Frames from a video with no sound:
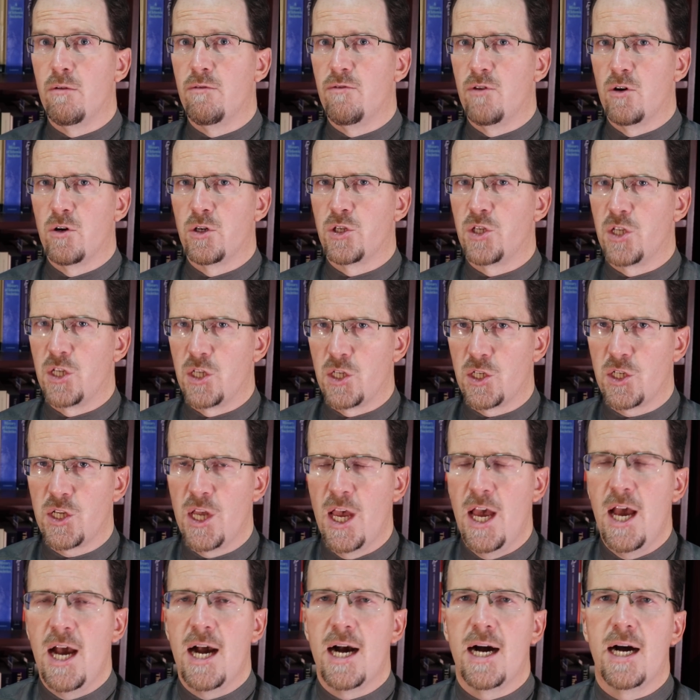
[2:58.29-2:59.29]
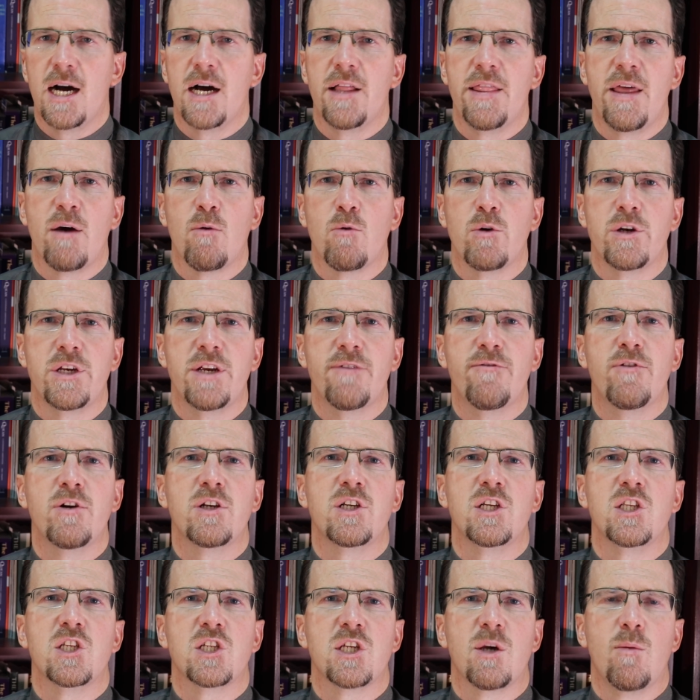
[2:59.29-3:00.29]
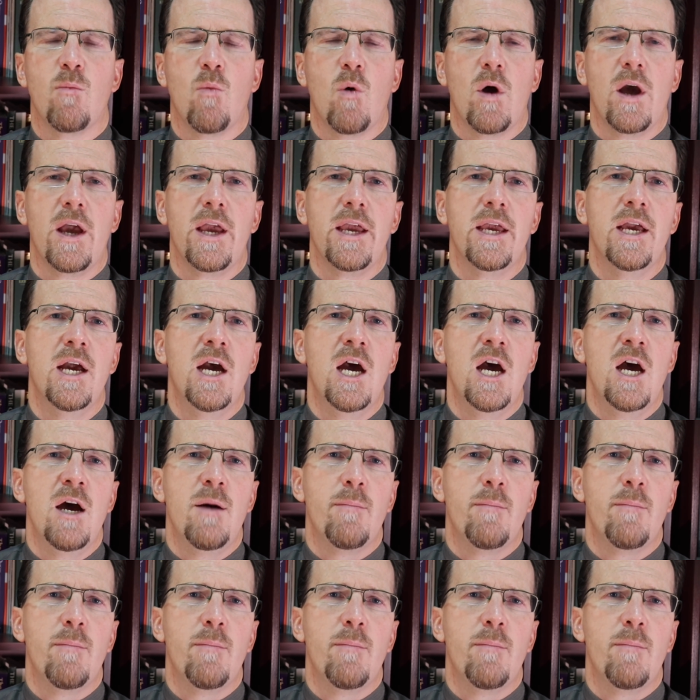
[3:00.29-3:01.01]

verses that were different in some way,